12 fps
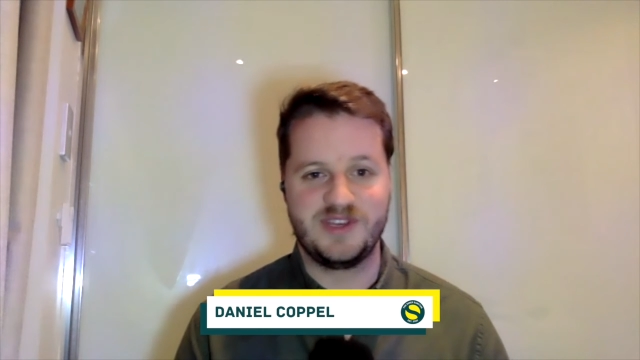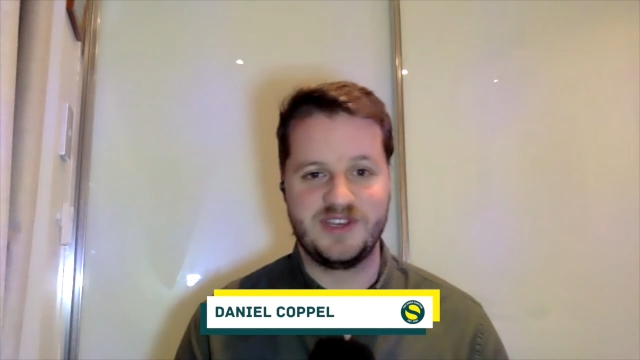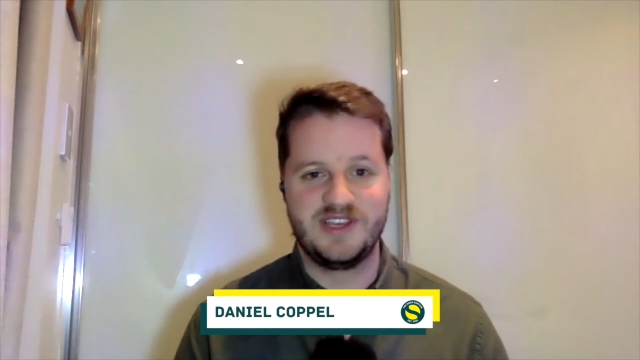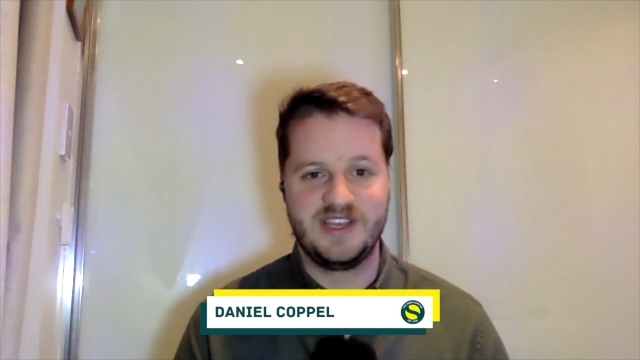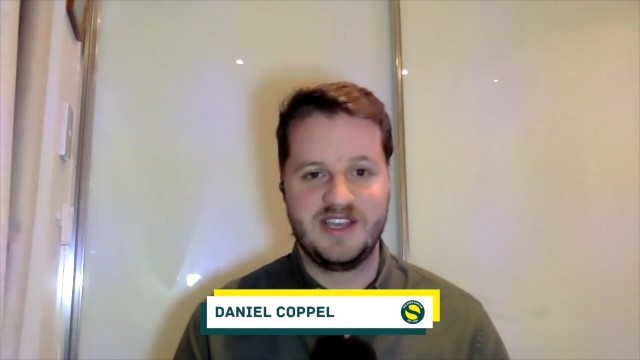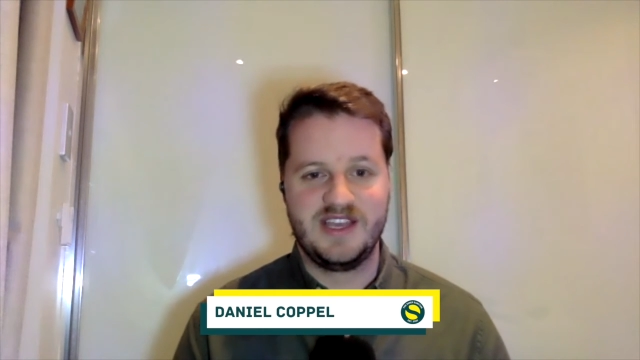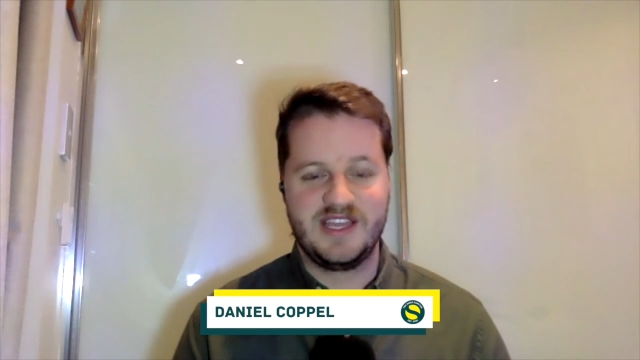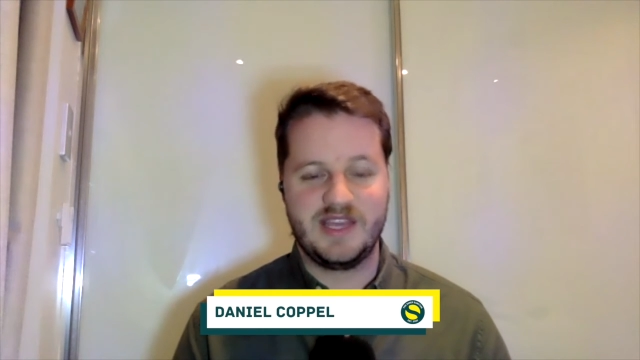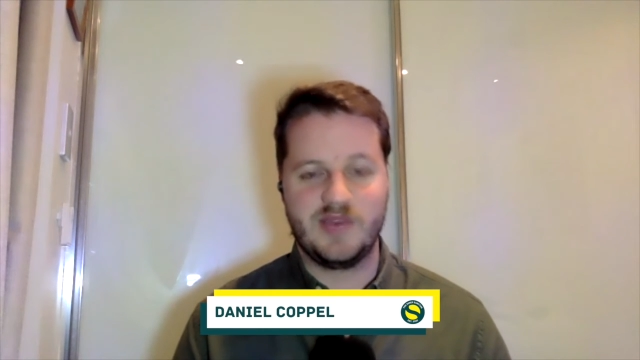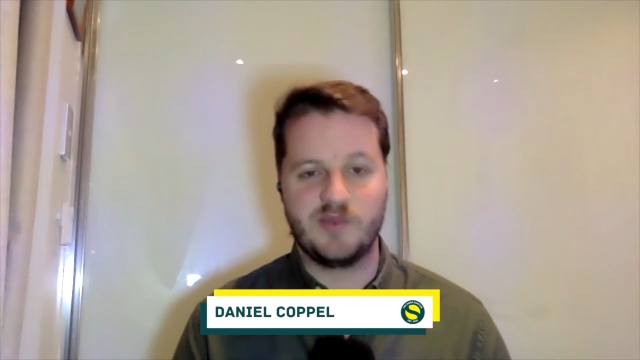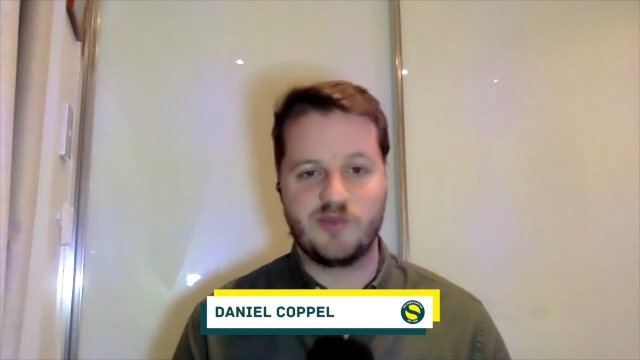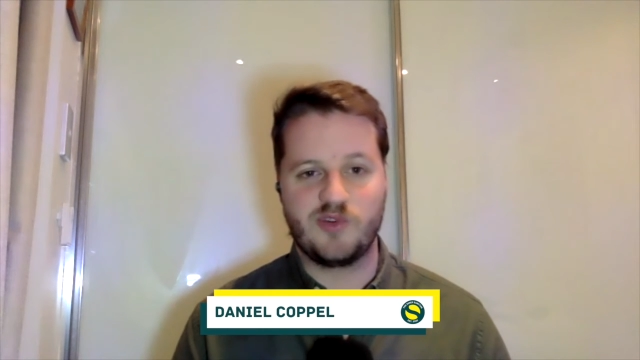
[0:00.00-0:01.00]
They
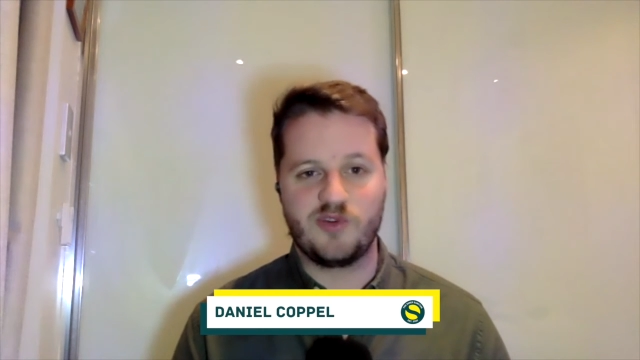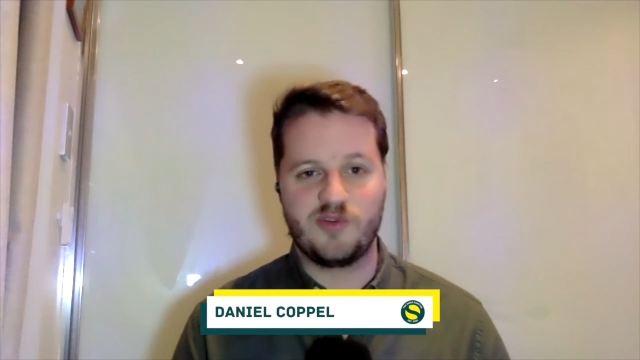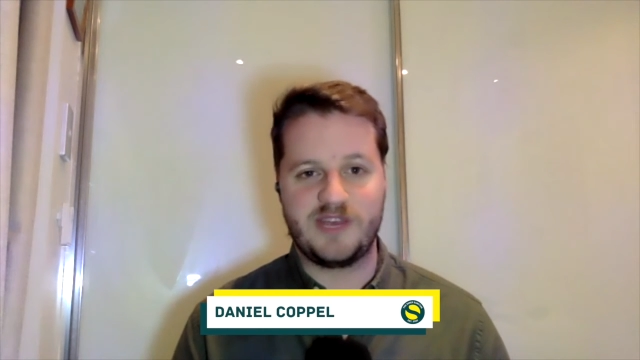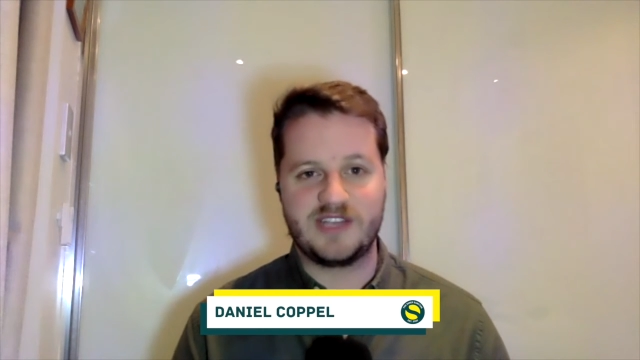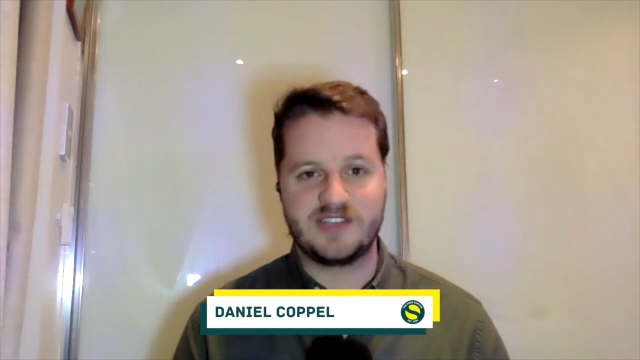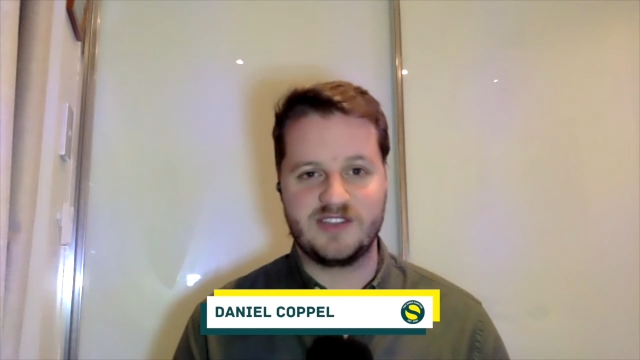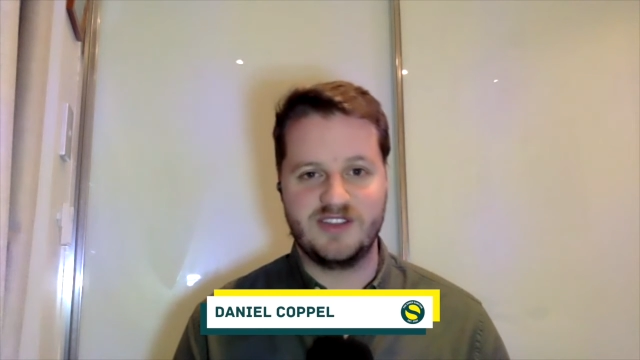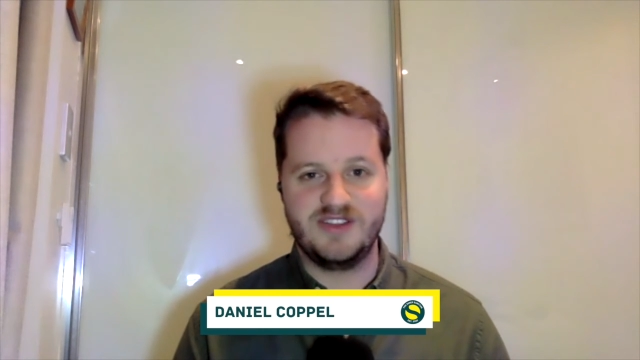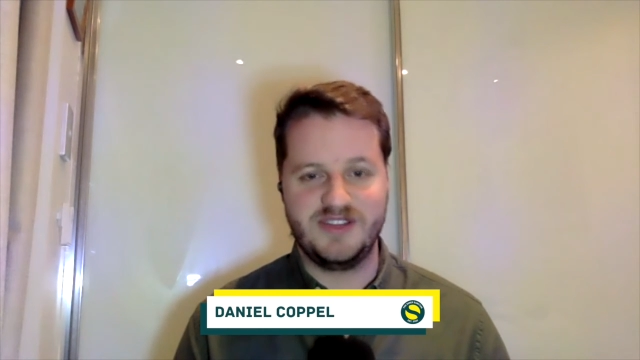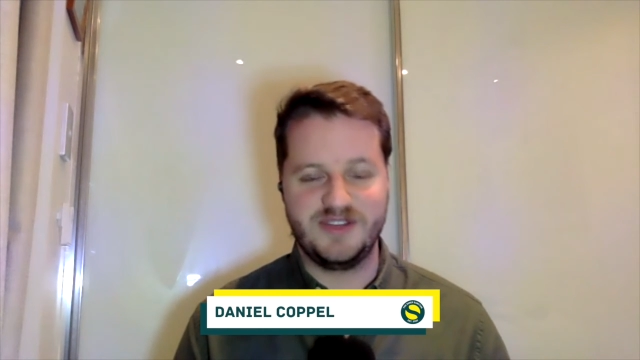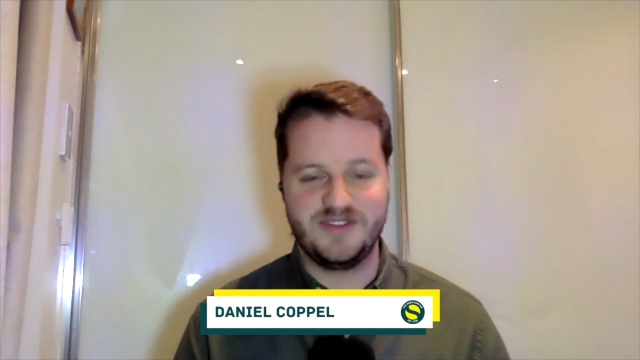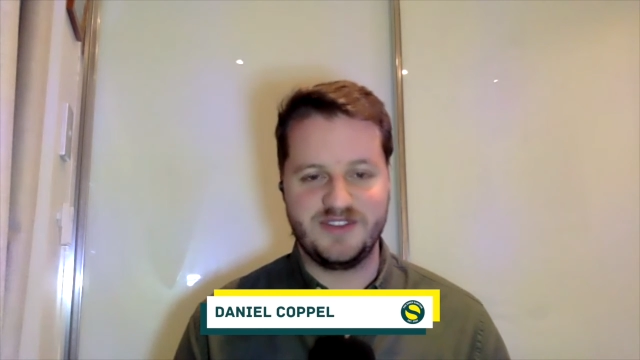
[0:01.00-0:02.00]
were brought back
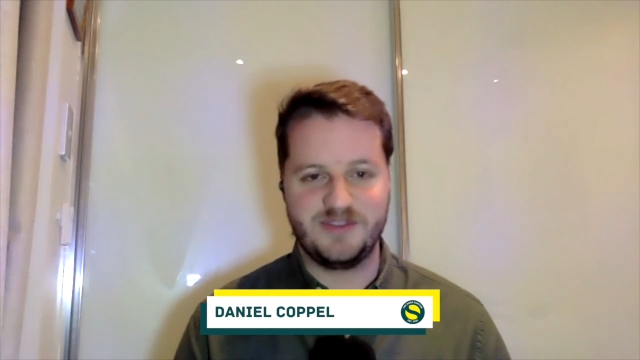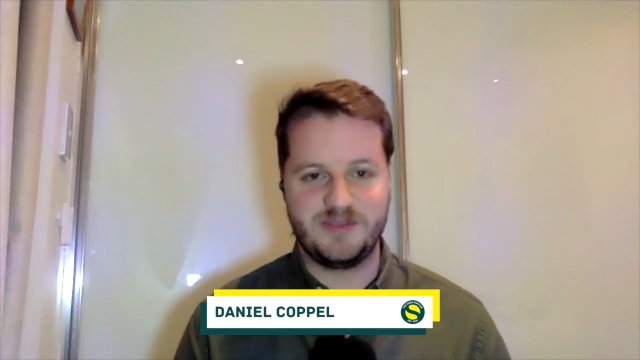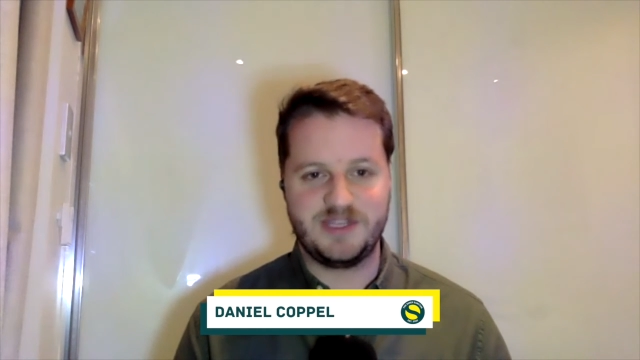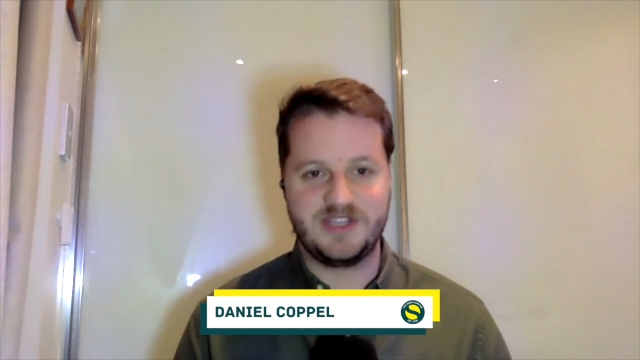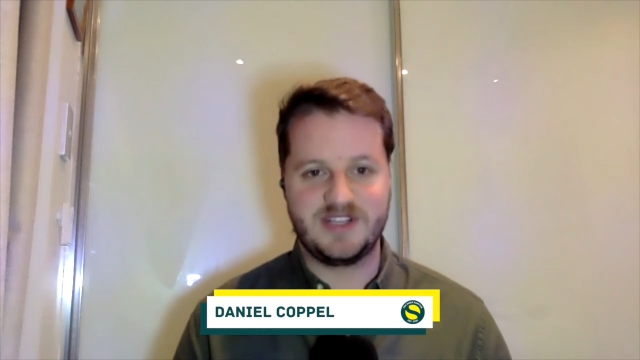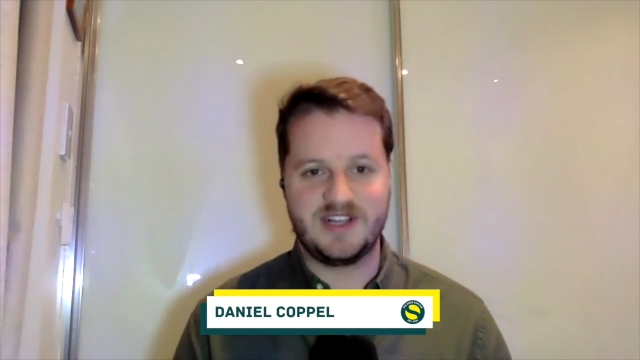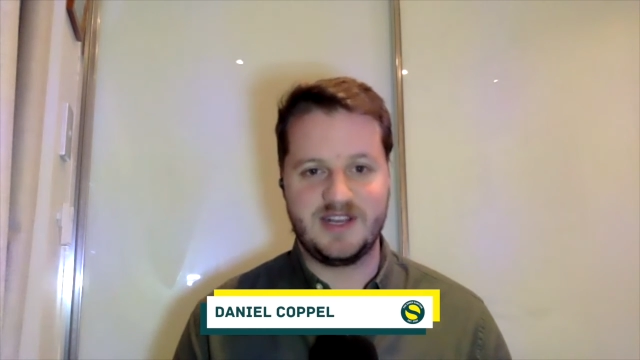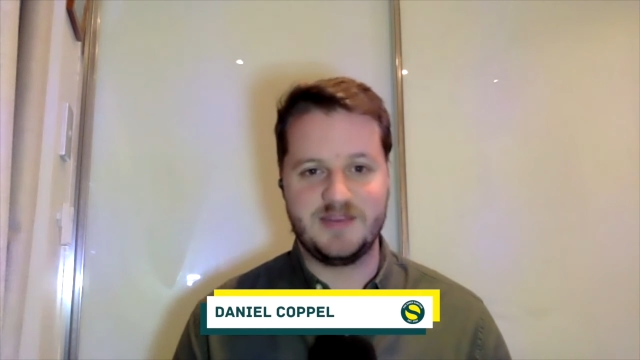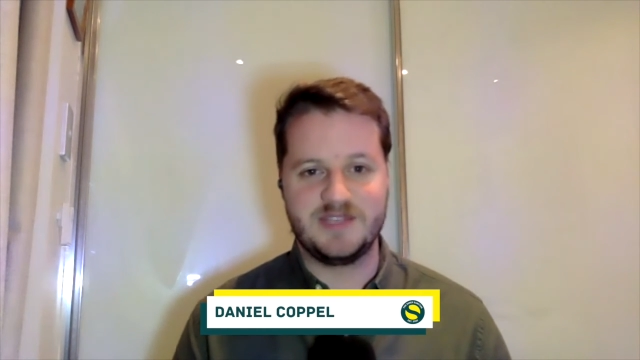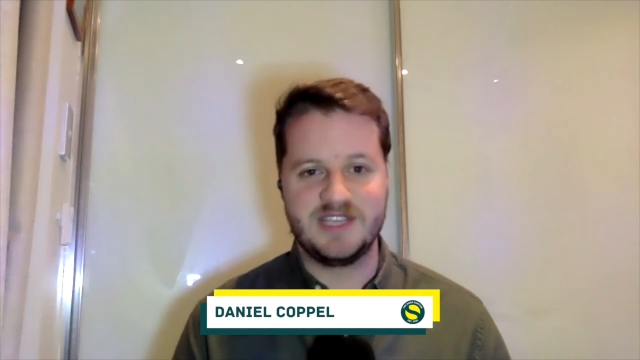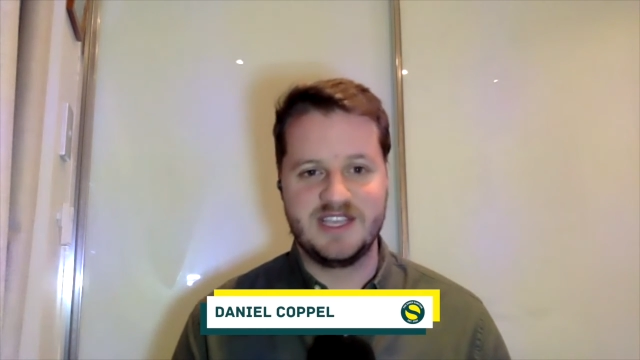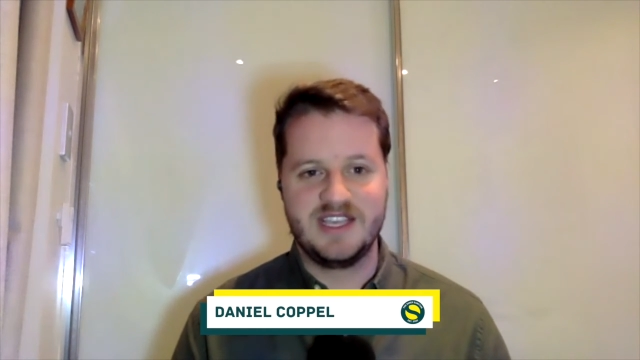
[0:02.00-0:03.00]
slowly over the big climbs,